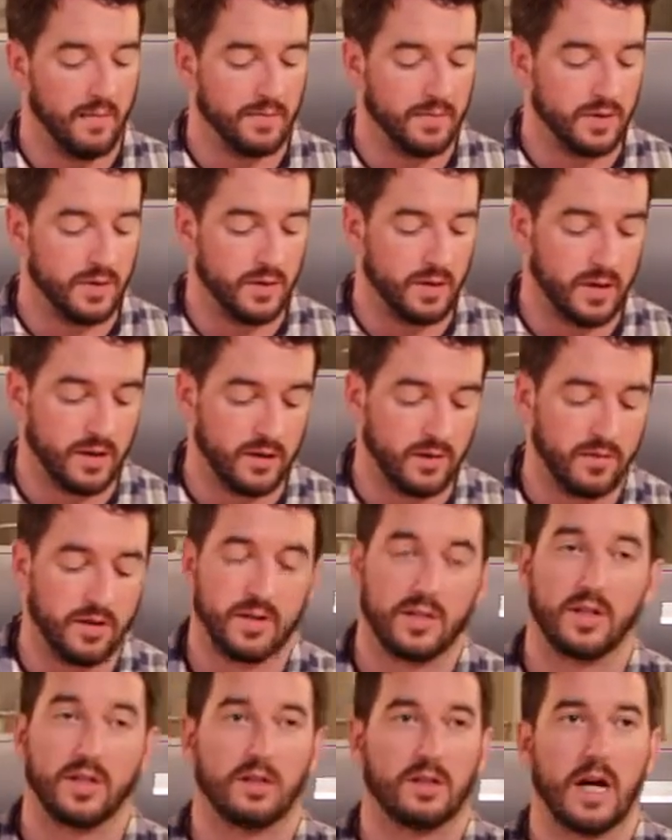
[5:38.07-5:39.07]
So you can do
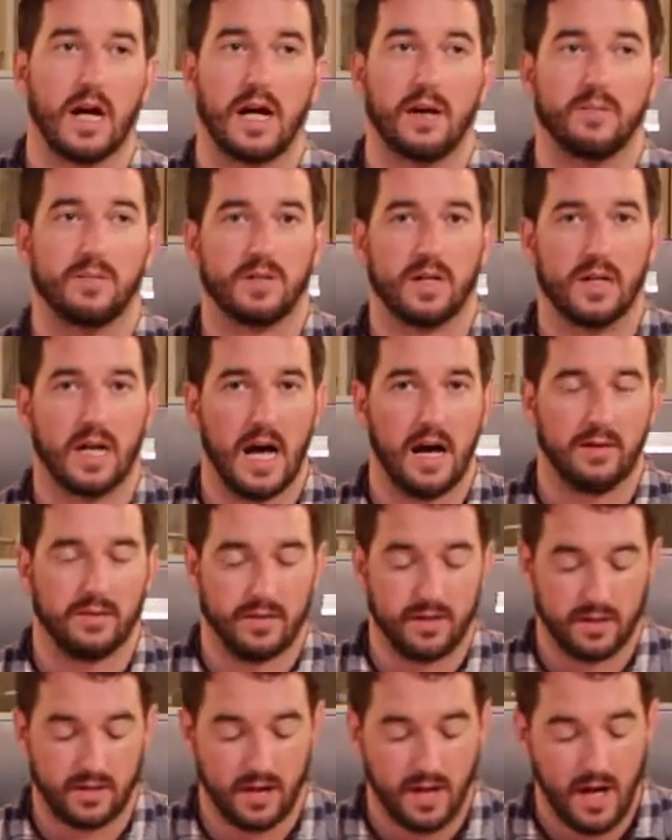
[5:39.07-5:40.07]
this in grams and
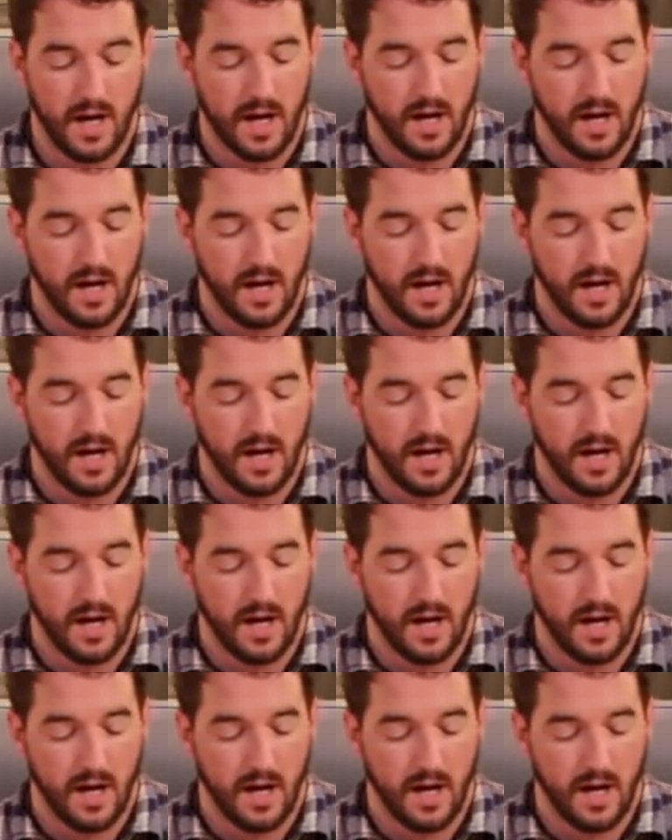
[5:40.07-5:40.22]
ounces.